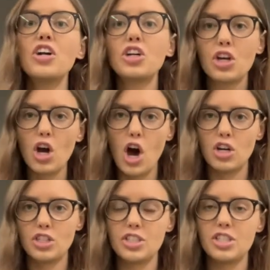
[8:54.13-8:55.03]
Got.
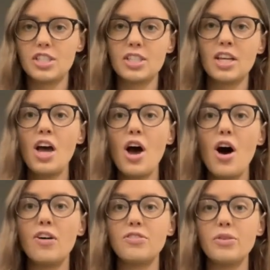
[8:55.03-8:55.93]

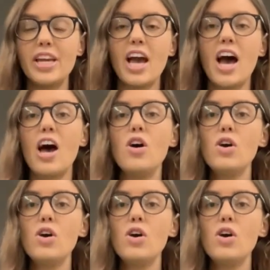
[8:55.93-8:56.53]
Off we go.